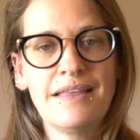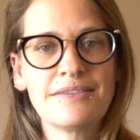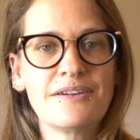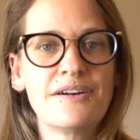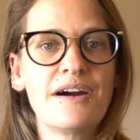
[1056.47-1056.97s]

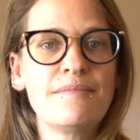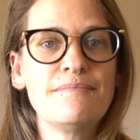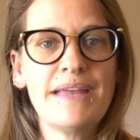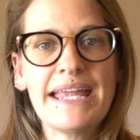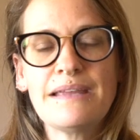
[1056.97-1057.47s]
There are
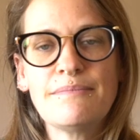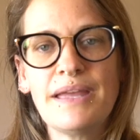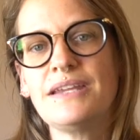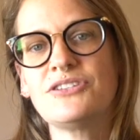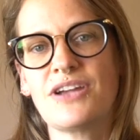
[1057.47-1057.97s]
many,
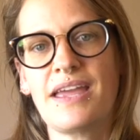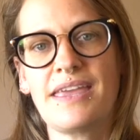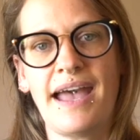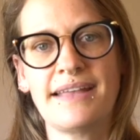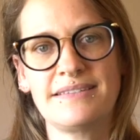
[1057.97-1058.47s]
many shy
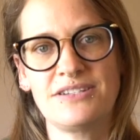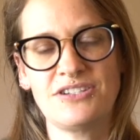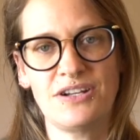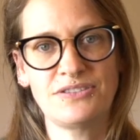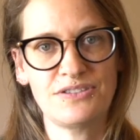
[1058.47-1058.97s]
cats in
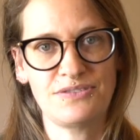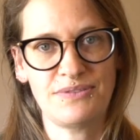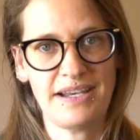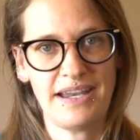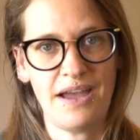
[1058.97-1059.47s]
shelters
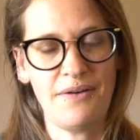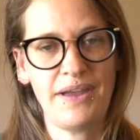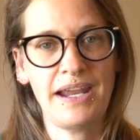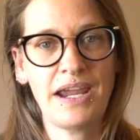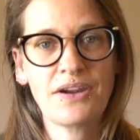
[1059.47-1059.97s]
right now,
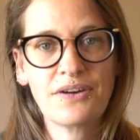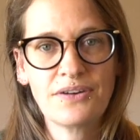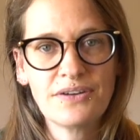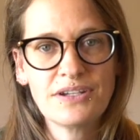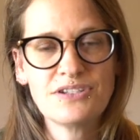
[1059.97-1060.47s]
and I
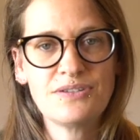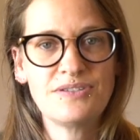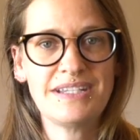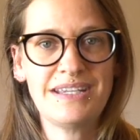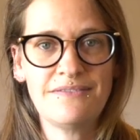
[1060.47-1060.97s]
encourage you
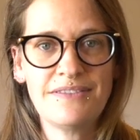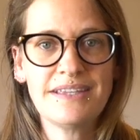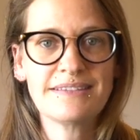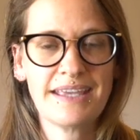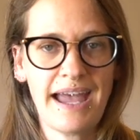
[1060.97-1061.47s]
to give
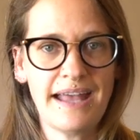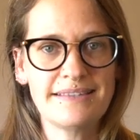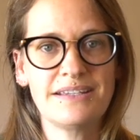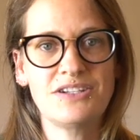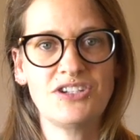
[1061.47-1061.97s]
these
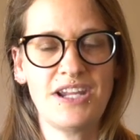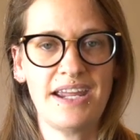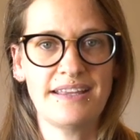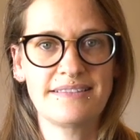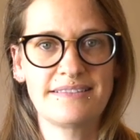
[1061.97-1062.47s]
cats a
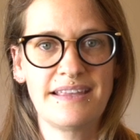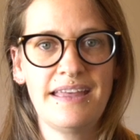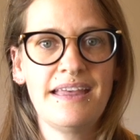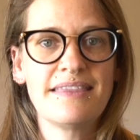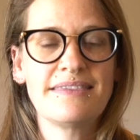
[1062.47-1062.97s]
chance.
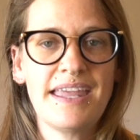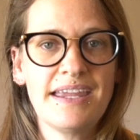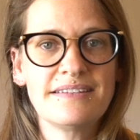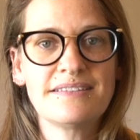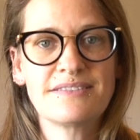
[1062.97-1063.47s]

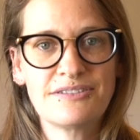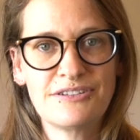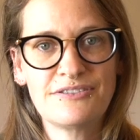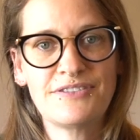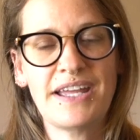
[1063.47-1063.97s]
They
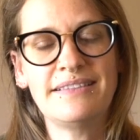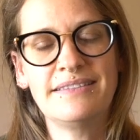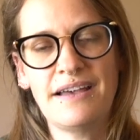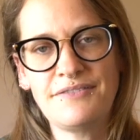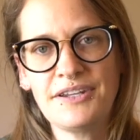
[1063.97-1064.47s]
deserve a
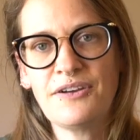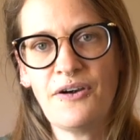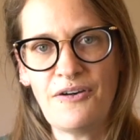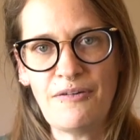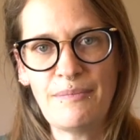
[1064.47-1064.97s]
loving
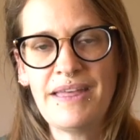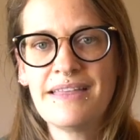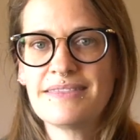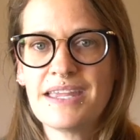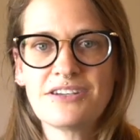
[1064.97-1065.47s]
home.
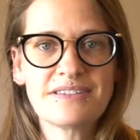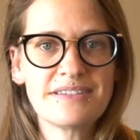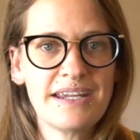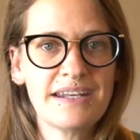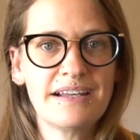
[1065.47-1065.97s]
They just
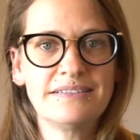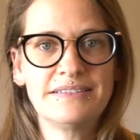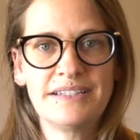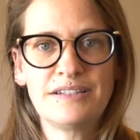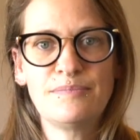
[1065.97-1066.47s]
need a
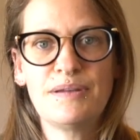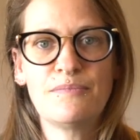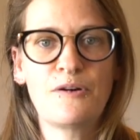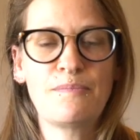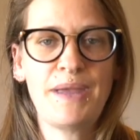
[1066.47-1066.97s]
little bit
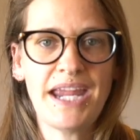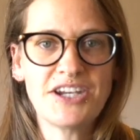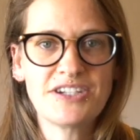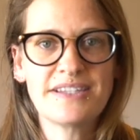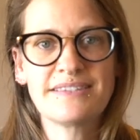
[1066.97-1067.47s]
more
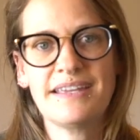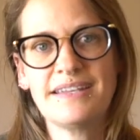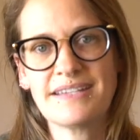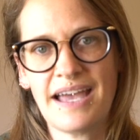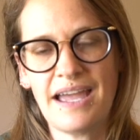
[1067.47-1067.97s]
patience
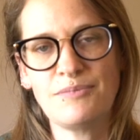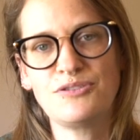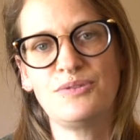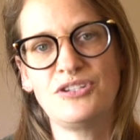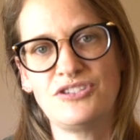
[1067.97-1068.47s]
and time
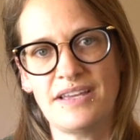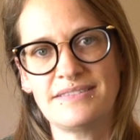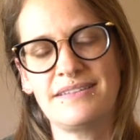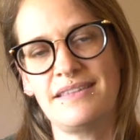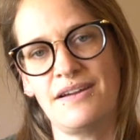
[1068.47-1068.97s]
to
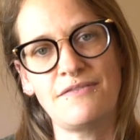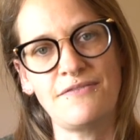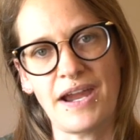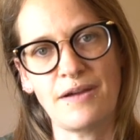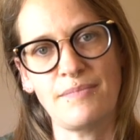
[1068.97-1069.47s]
adjust to their
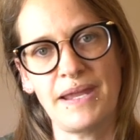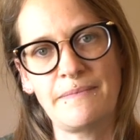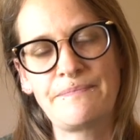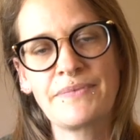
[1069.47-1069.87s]
environment.